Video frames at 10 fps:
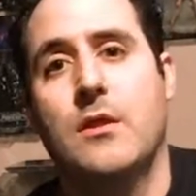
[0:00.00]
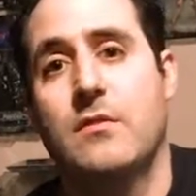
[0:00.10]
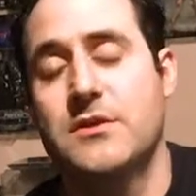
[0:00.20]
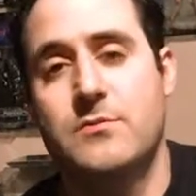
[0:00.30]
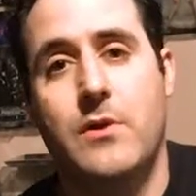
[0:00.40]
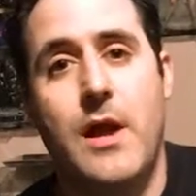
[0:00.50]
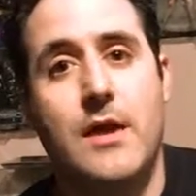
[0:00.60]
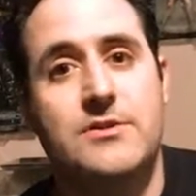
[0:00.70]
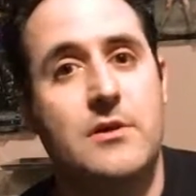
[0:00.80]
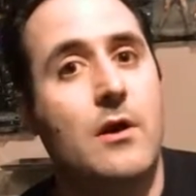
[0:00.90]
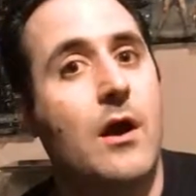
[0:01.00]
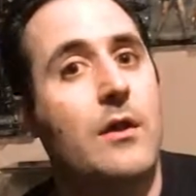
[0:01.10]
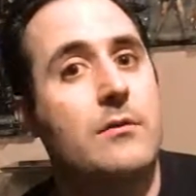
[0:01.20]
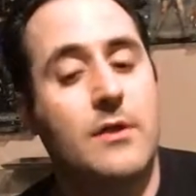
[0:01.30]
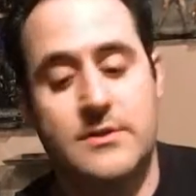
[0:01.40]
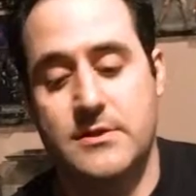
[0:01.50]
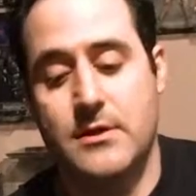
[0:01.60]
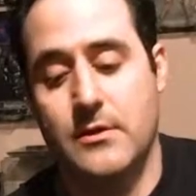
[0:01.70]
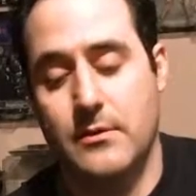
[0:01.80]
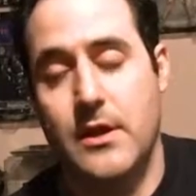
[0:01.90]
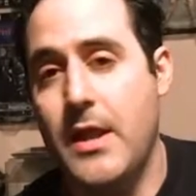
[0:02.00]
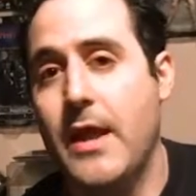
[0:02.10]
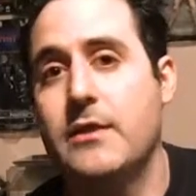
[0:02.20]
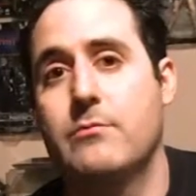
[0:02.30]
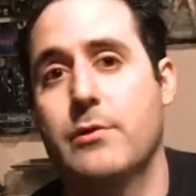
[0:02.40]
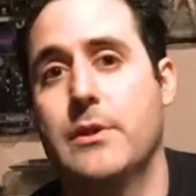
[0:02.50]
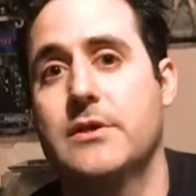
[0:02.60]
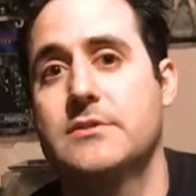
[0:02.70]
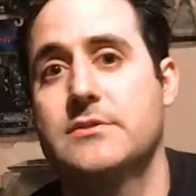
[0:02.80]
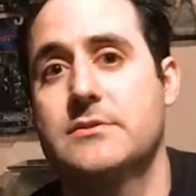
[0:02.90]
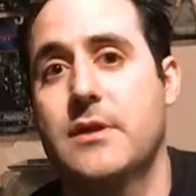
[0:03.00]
This one I actually got, it's a Canadian release,